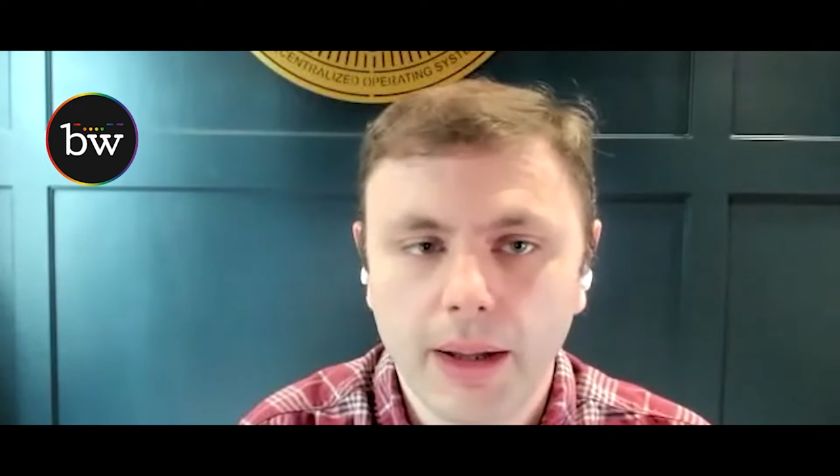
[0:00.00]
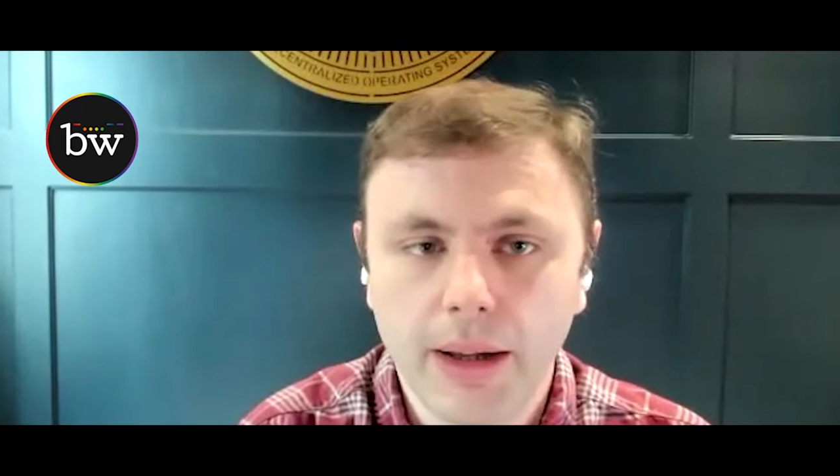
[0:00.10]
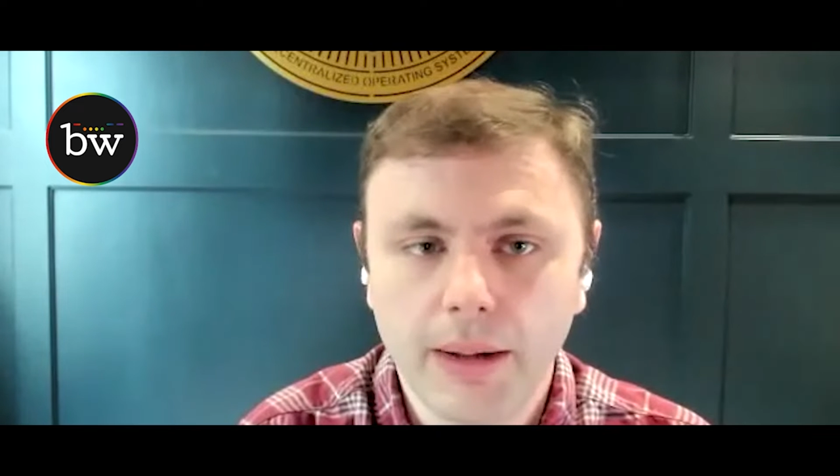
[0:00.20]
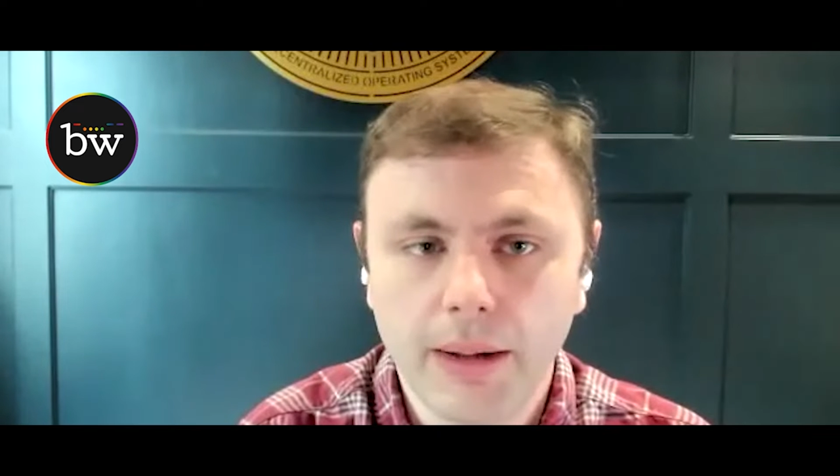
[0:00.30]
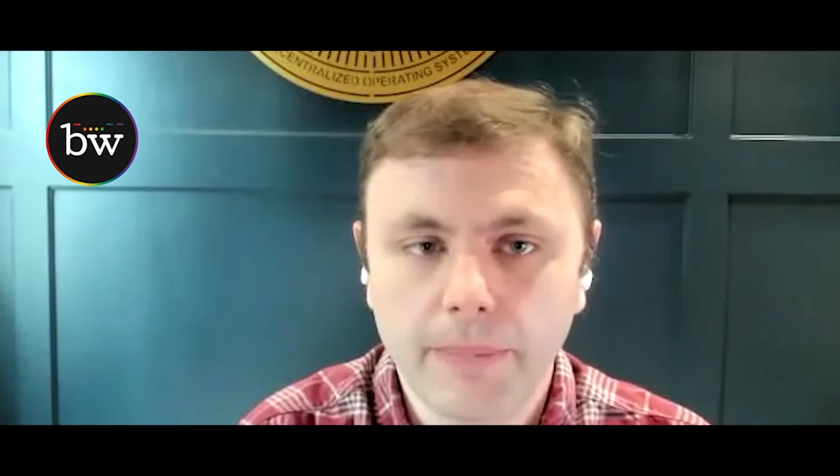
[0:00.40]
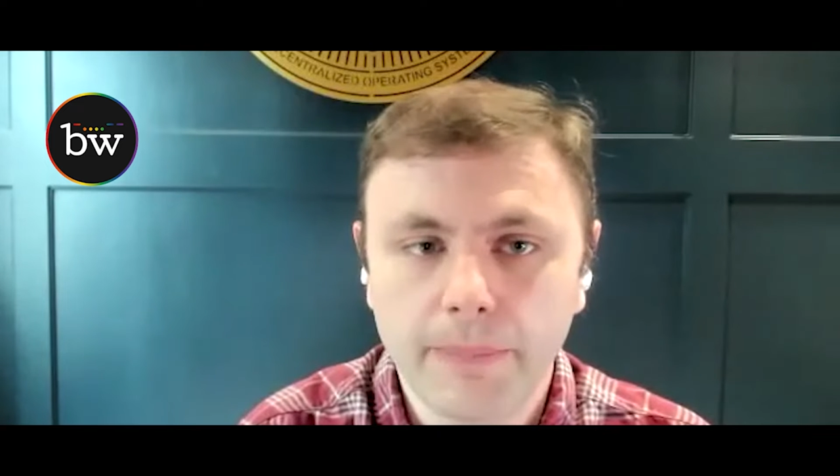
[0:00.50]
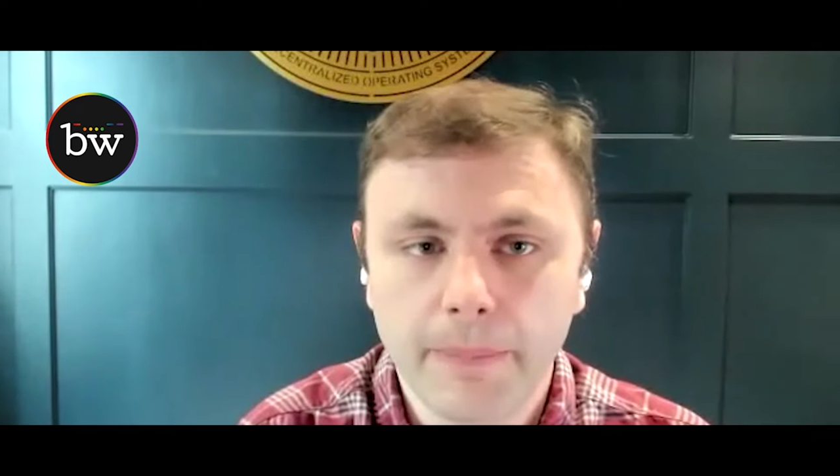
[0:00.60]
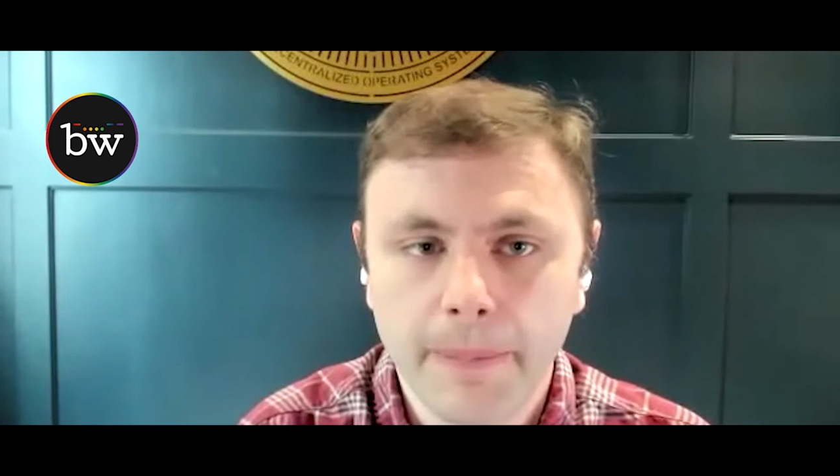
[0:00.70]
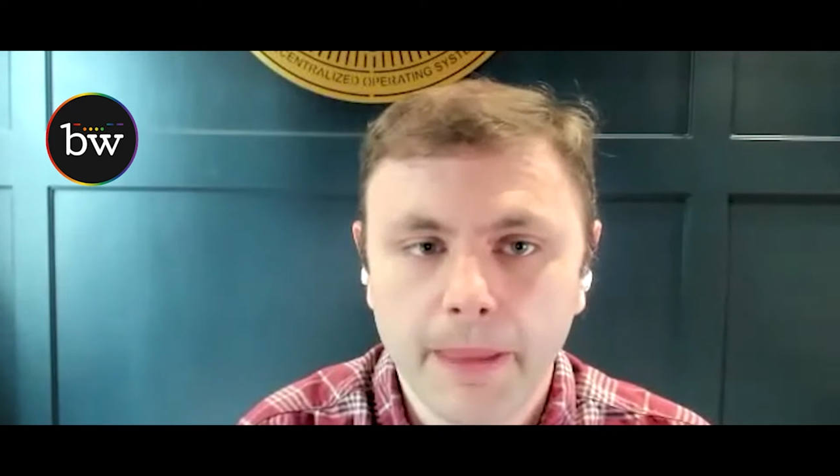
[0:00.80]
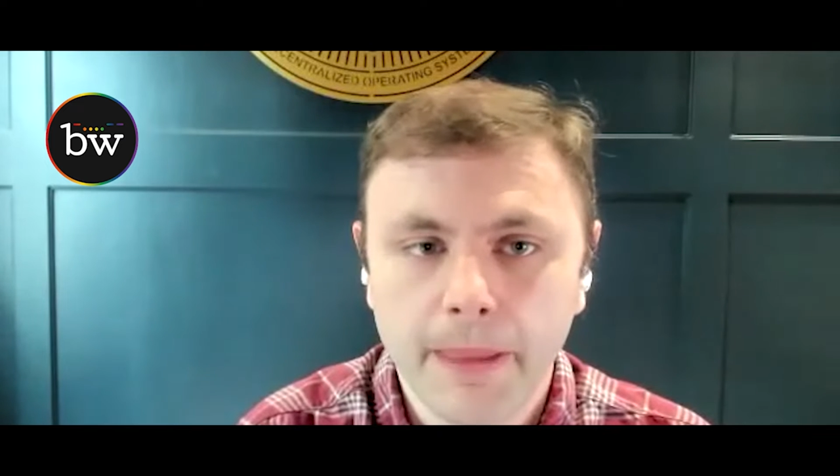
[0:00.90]
I
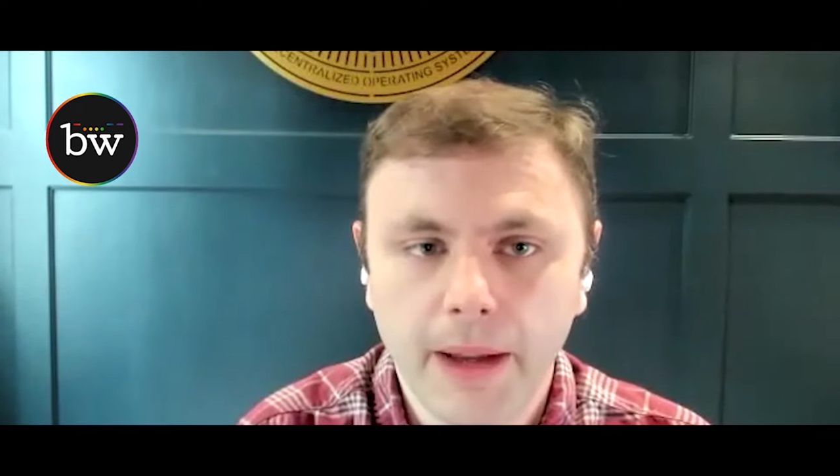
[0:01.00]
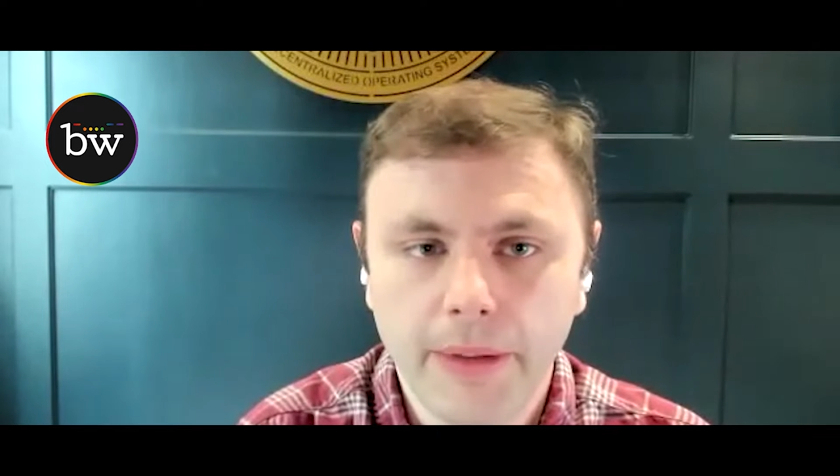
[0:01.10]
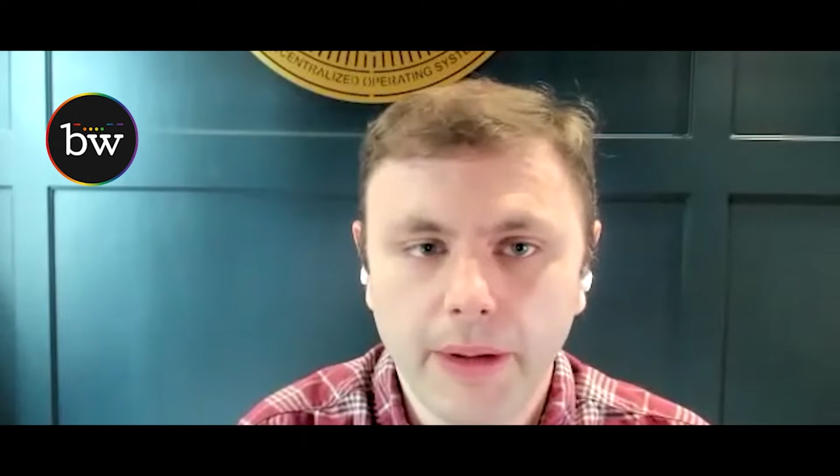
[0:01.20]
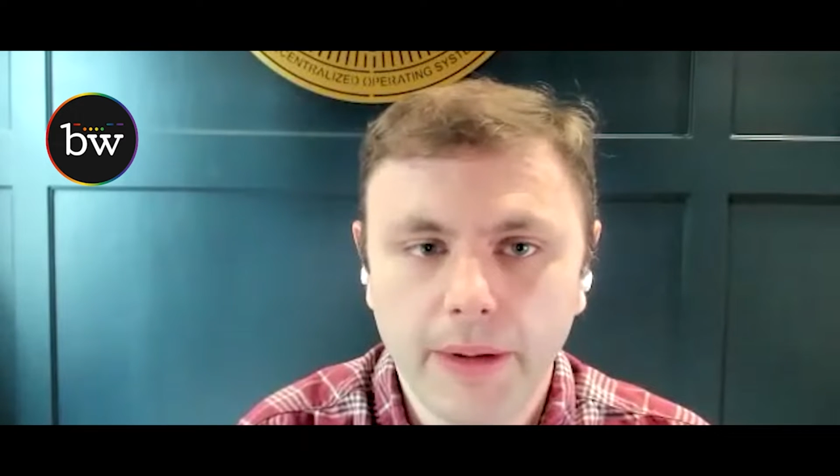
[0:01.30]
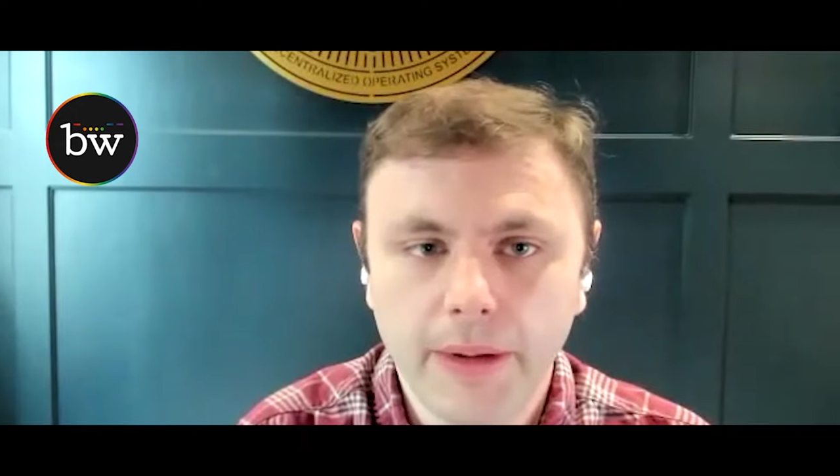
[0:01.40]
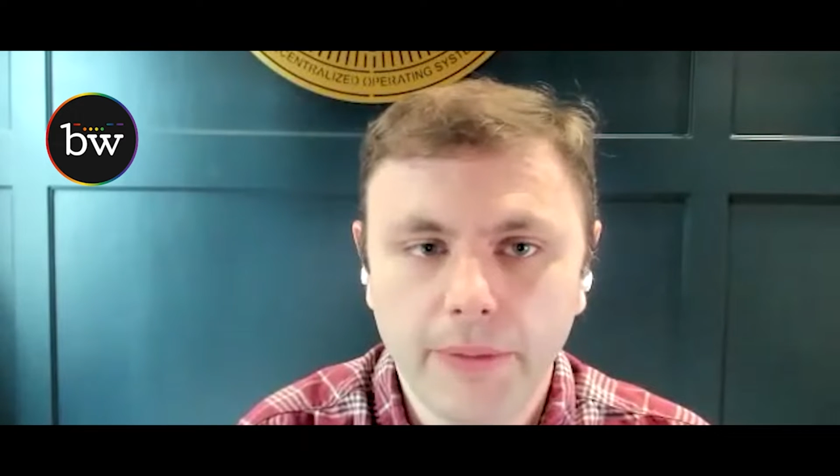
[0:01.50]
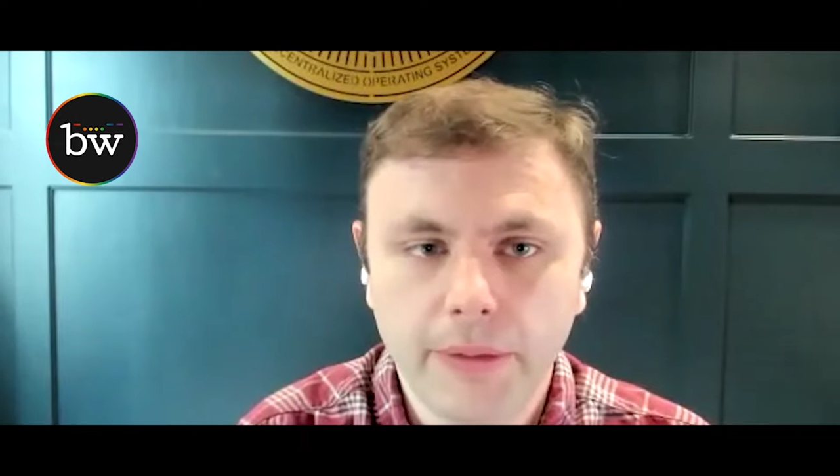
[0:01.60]
think if